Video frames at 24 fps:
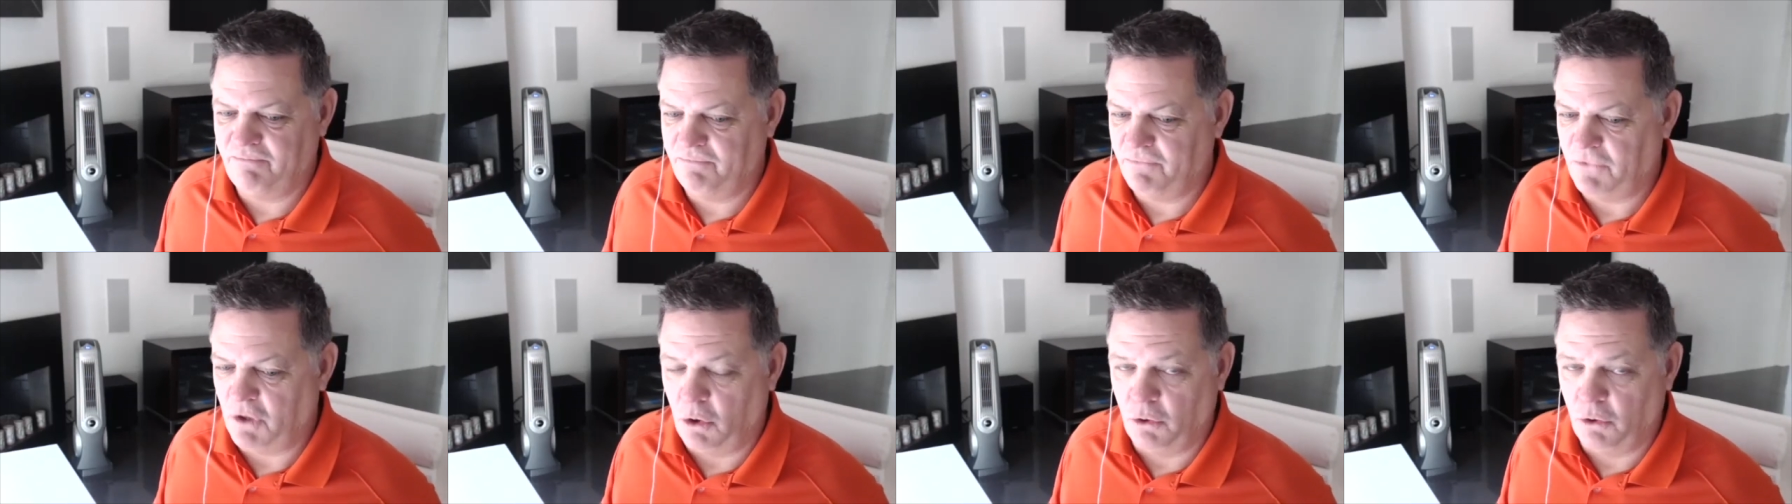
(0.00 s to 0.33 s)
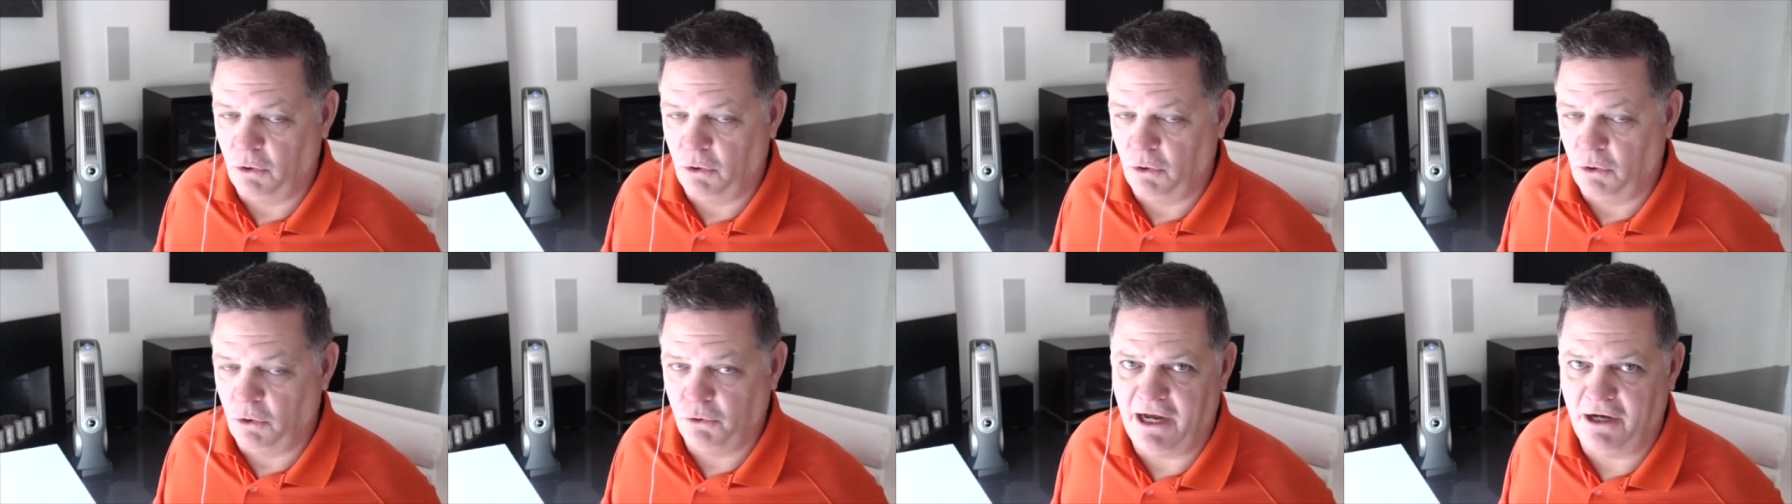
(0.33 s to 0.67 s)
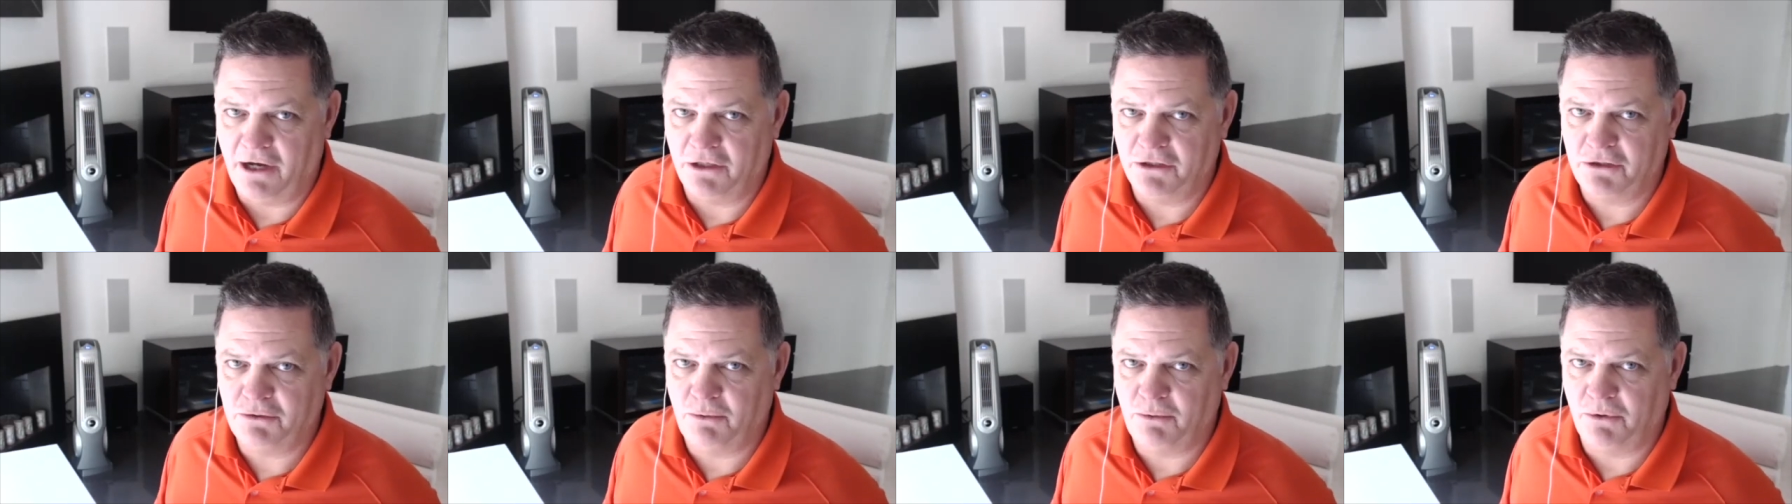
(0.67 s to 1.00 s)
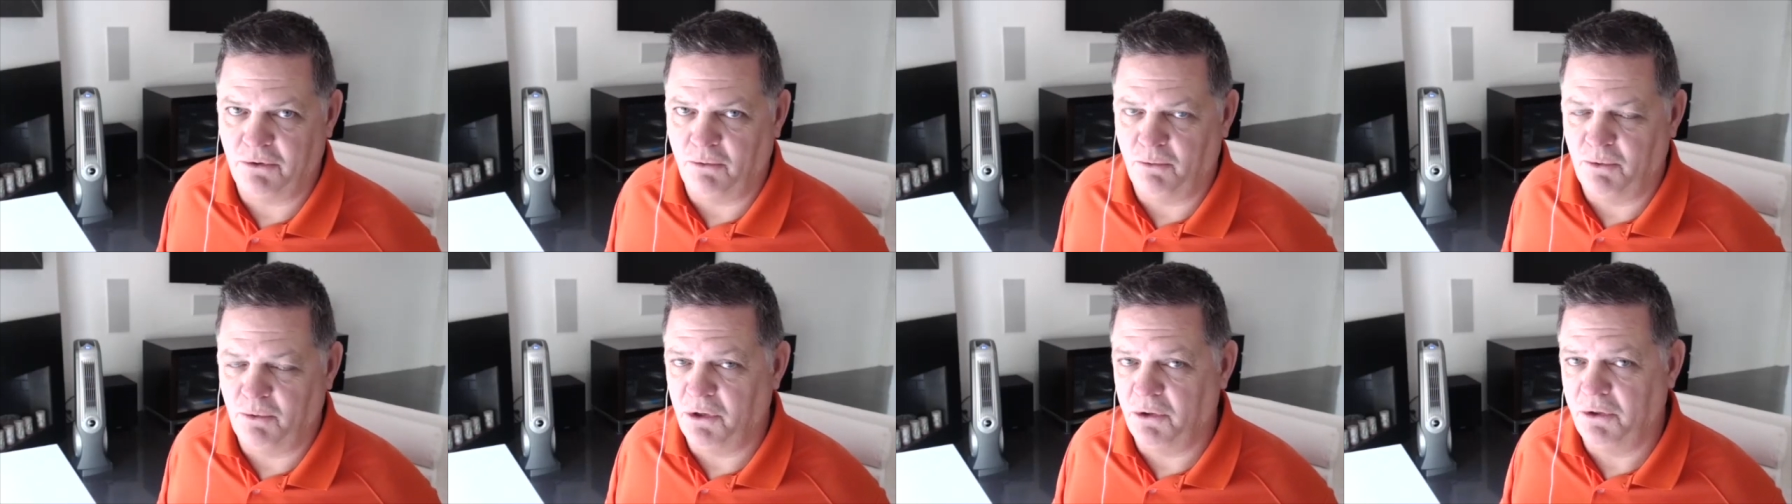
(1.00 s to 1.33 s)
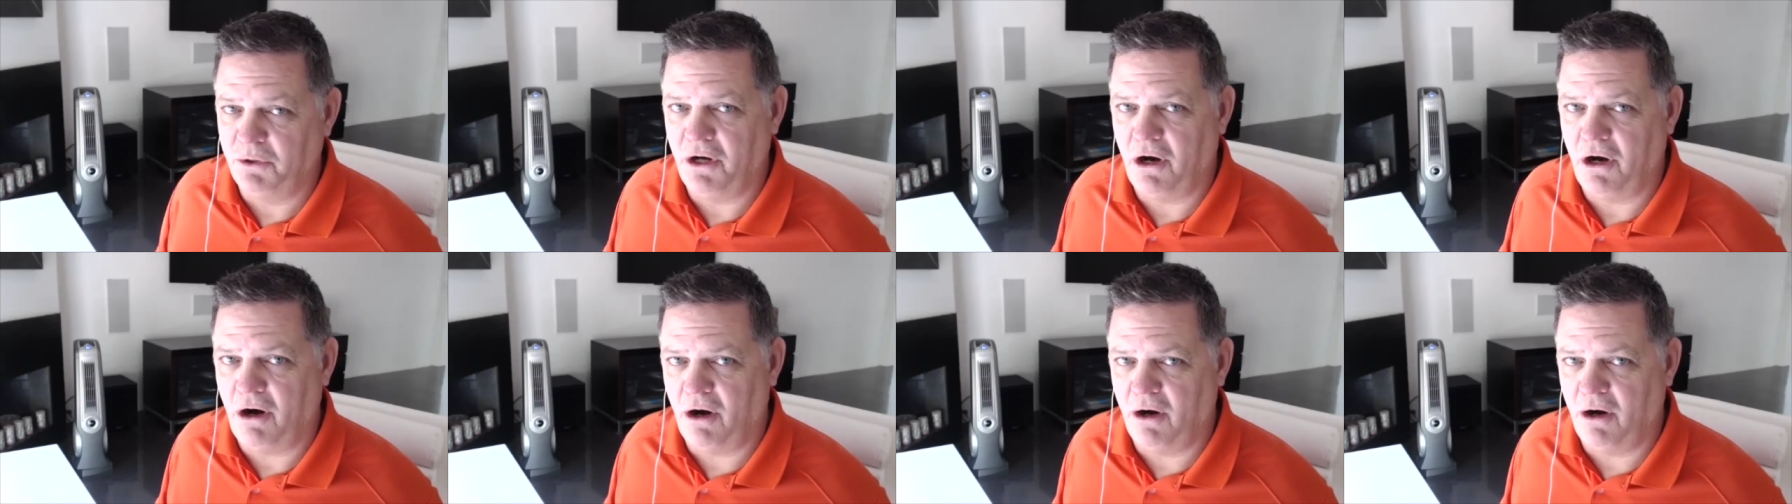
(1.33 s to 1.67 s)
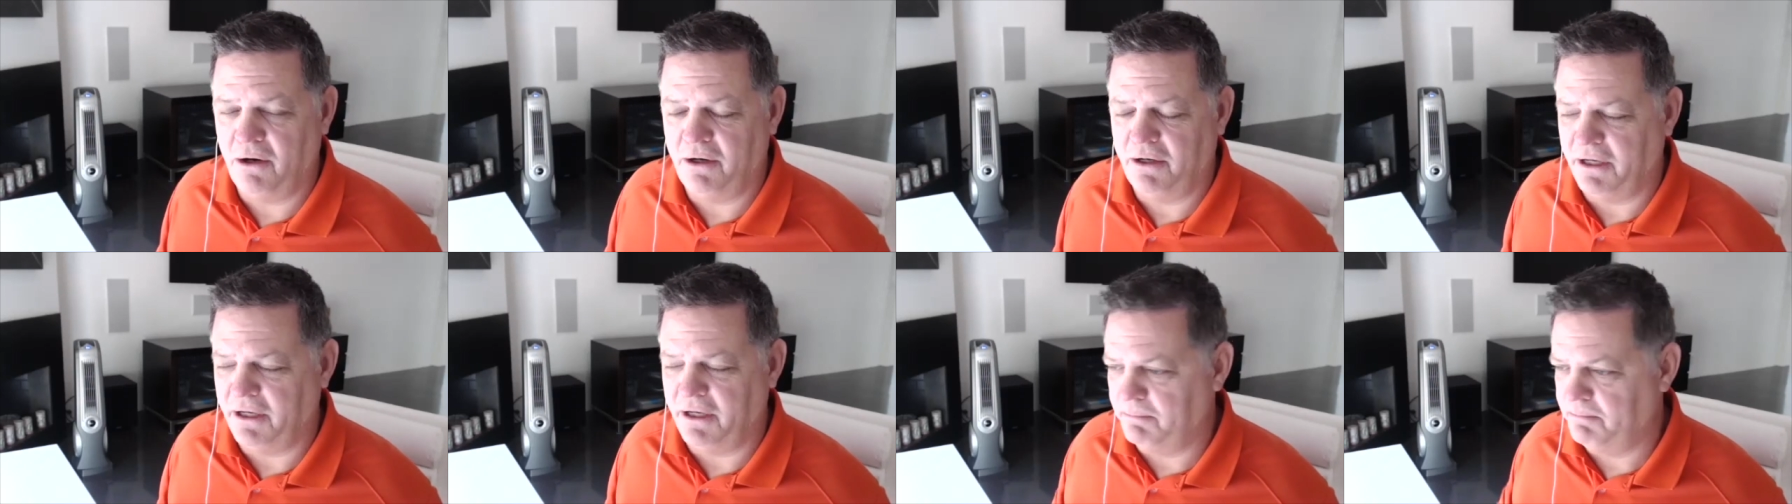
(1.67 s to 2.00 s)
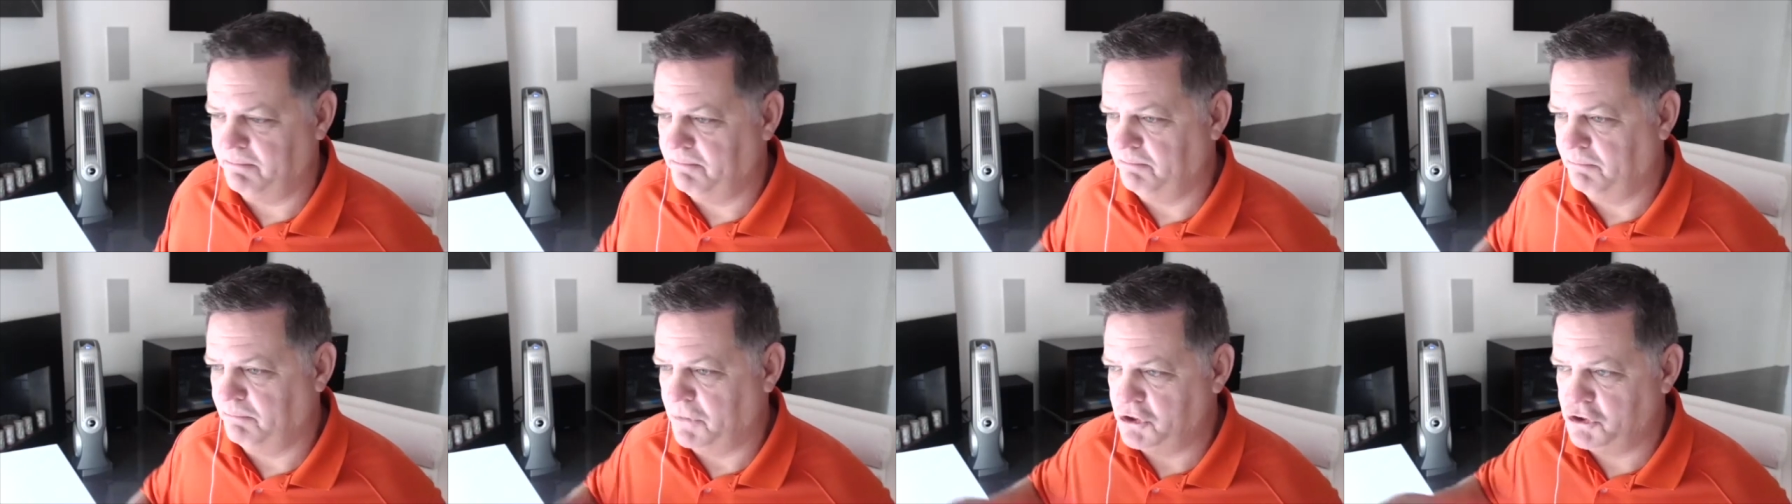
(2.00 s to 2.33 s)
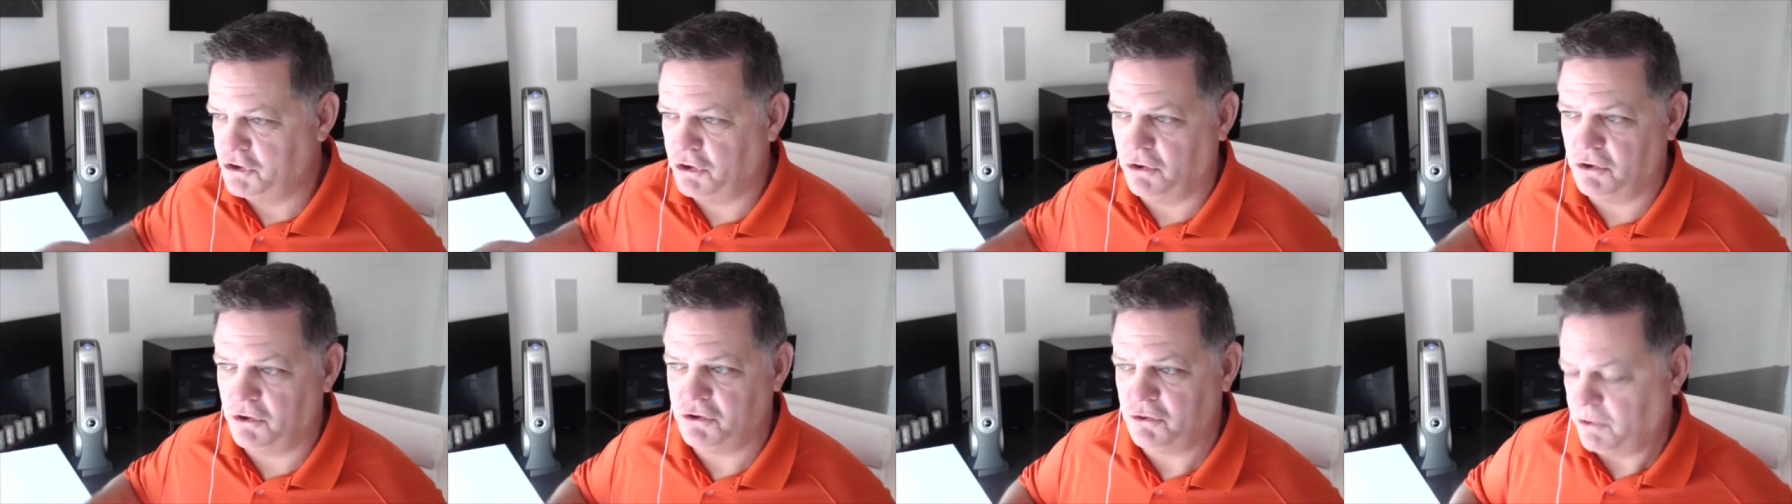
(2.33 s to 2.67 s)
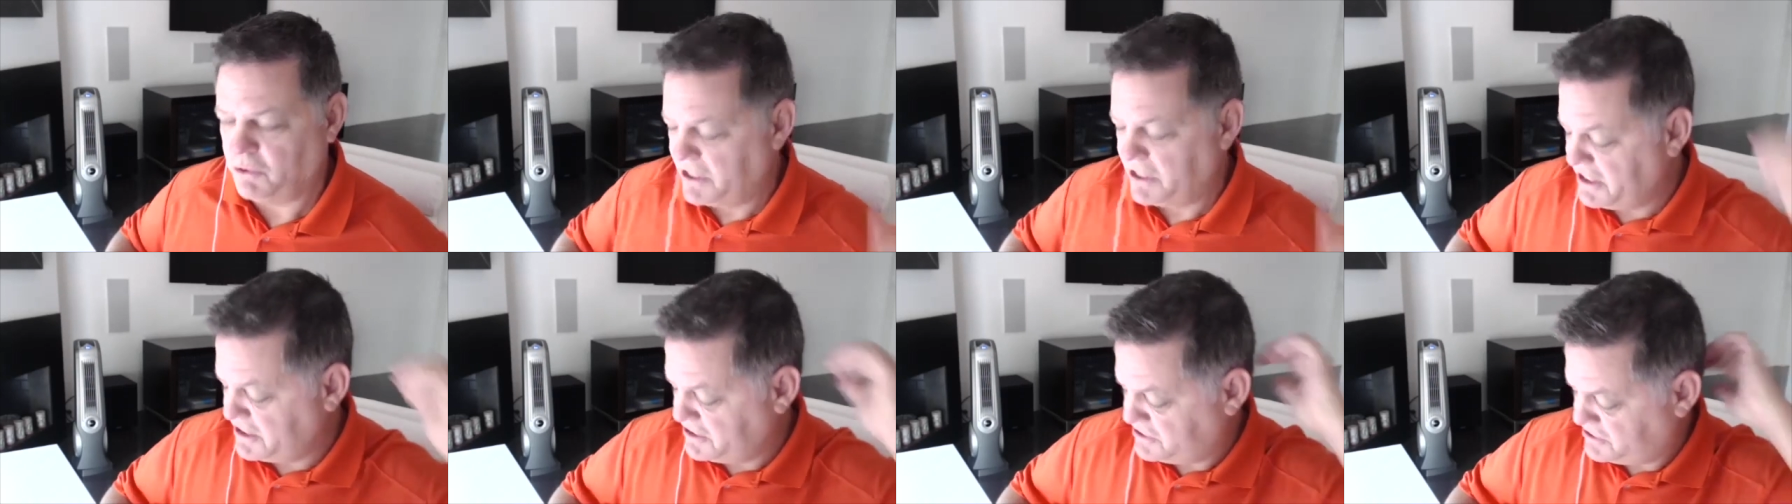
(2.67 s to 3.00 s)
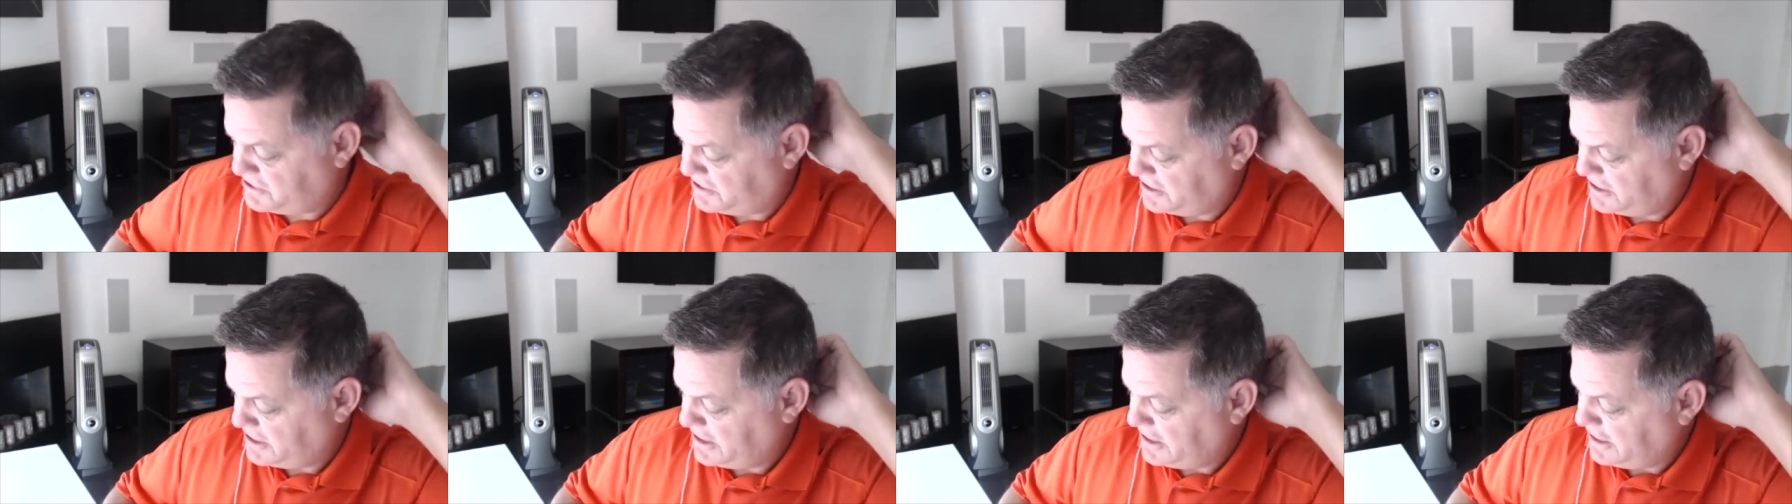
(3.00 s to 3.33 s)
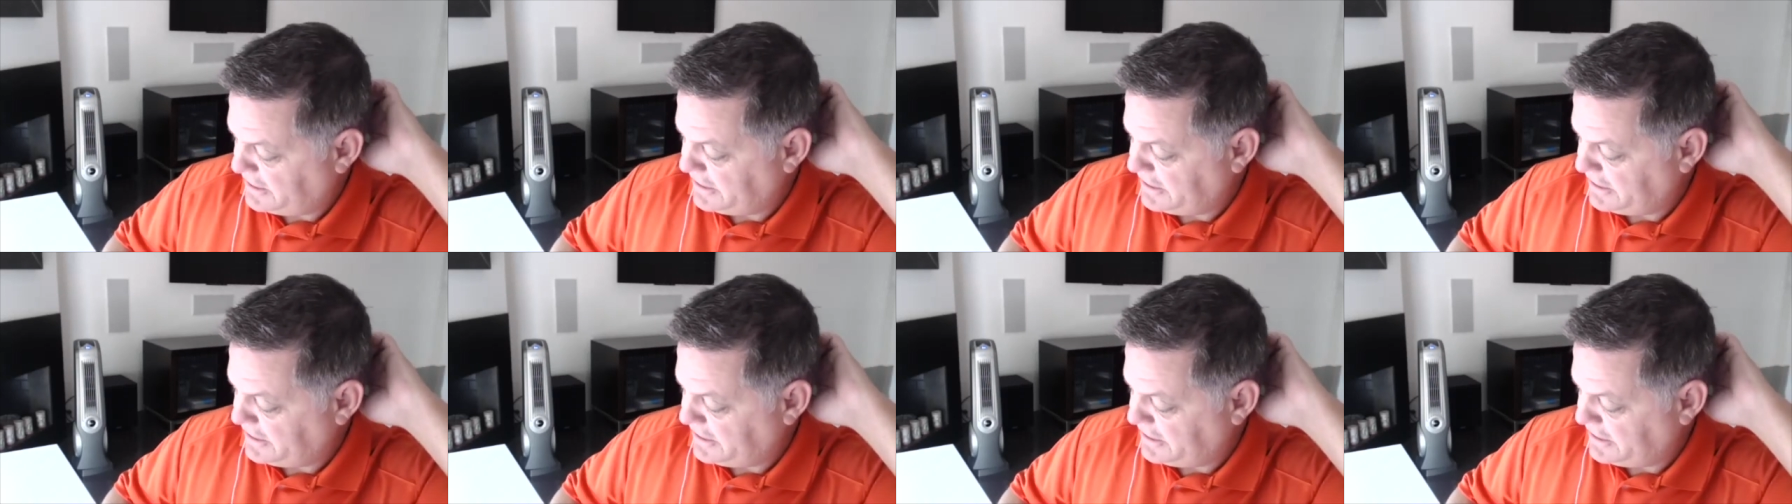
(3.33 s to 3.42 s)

older house with a real yard and mature trees.